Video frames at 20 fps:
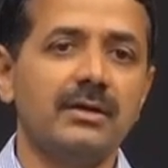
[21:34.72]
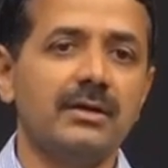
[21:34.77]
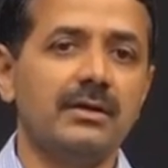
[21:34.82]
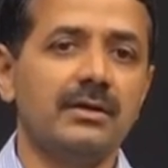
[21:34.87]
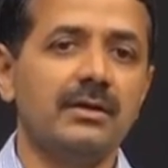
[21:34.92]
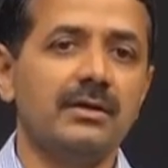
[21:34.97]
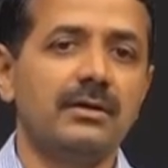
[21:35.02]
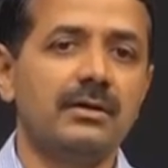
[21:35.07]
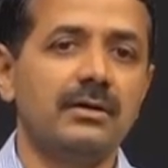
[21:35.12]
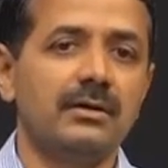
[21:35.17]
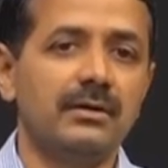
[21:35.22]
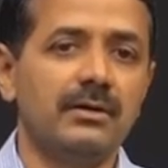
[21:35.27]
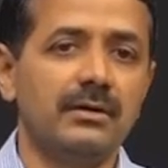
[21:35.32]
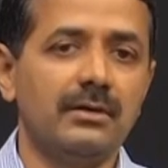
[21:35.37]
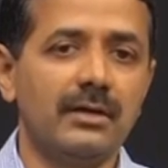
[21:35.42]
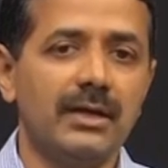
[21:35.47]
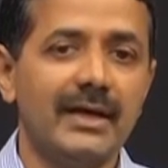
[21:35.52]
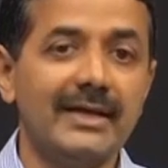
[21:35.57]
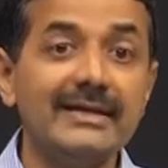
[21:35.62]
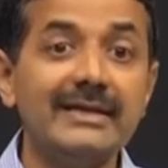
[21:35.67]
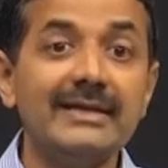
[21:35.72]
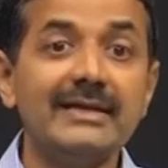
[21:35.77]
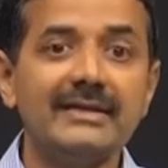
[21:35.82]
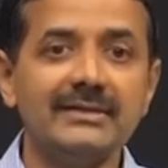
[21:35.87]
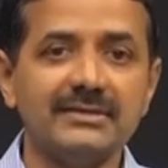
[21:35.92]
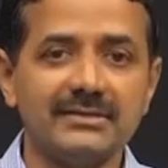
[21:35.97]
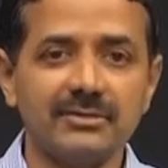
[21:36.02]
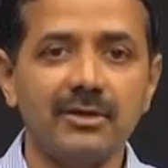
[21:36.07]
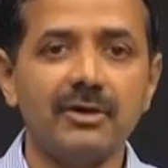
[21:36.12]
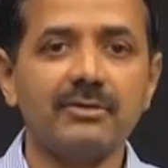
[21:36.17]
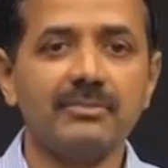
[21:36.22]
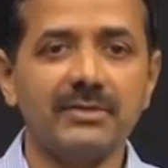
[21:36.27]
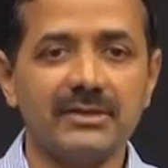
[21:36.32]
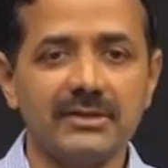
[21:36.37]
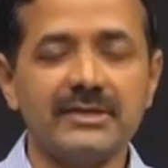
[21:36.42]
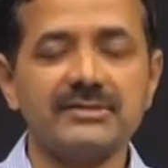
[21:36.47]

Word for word: Uh, allele is normal,